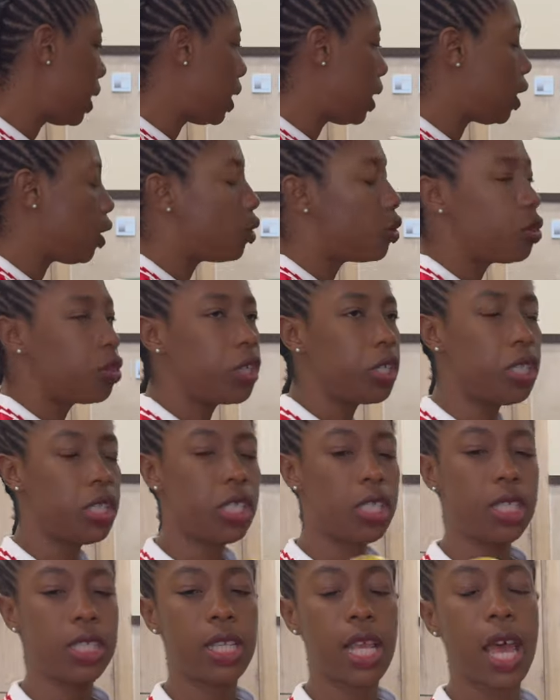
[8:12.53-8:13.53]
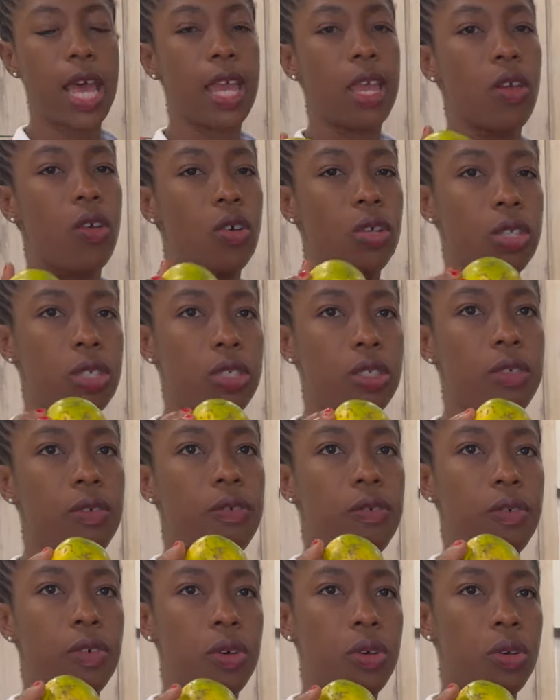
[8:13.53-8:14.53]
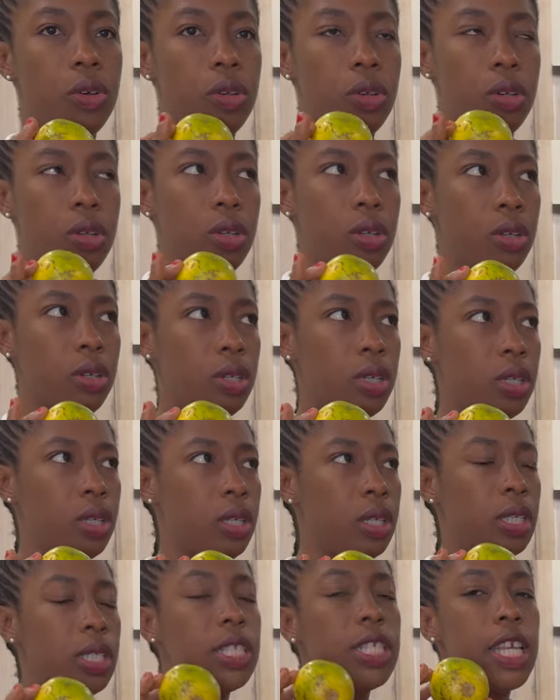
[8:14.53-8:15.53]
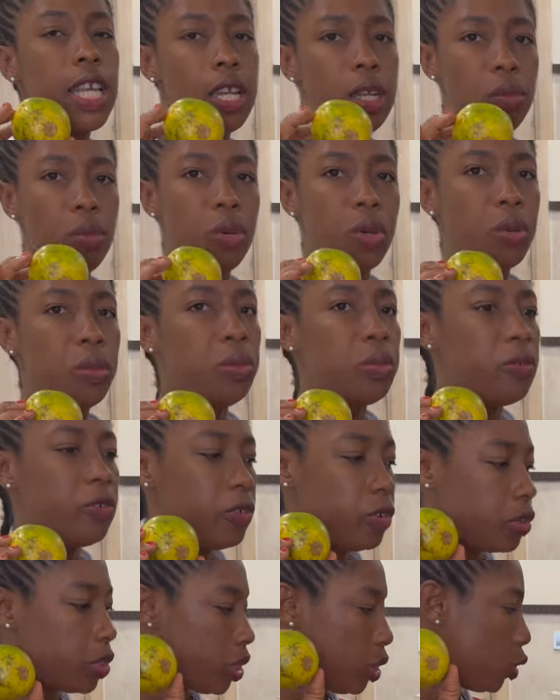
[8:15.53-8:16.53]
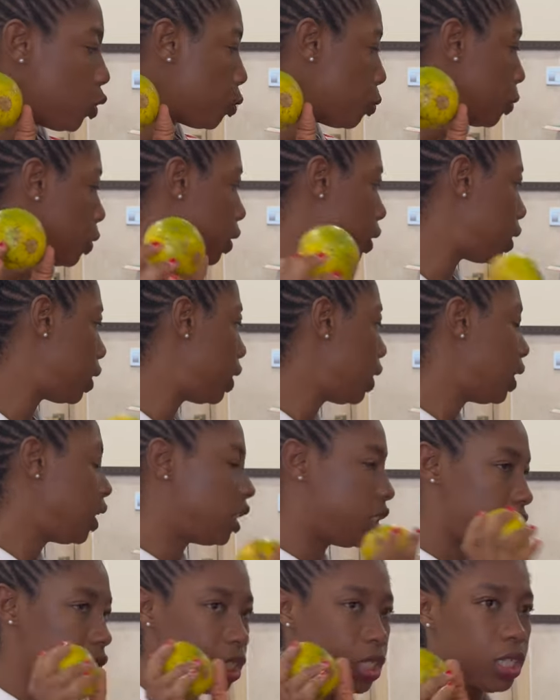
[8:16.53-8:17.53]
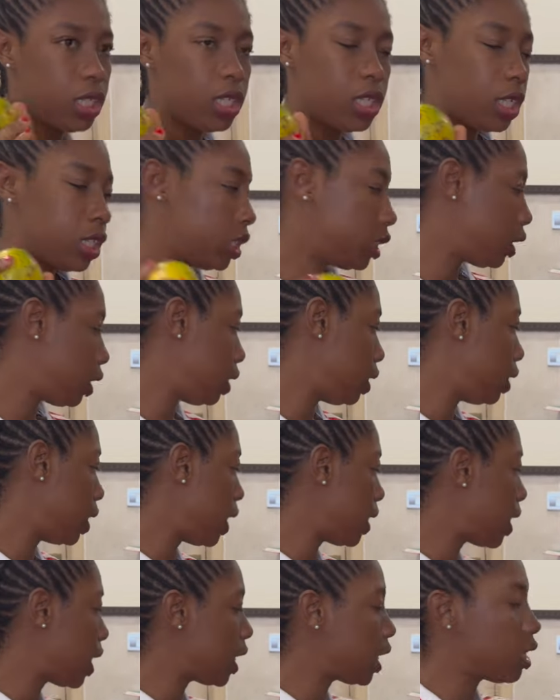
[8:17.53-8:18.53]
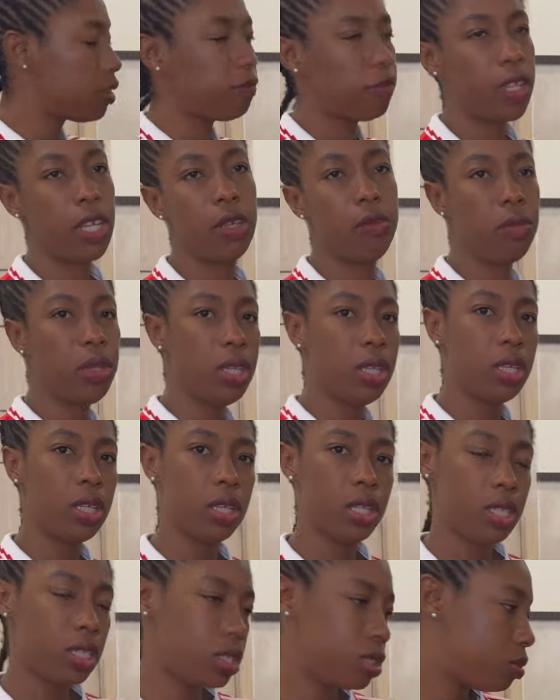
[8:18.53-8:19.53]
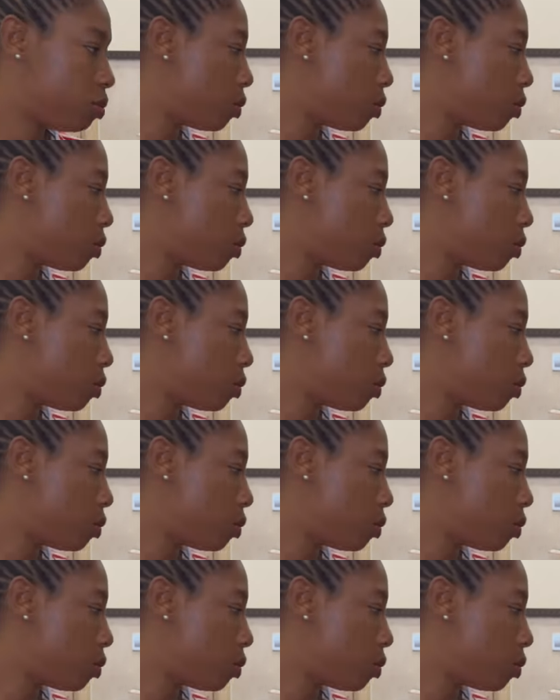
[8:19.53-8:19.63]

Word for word: then the oranges I got for 10 bob for each one. She, she later gifted me this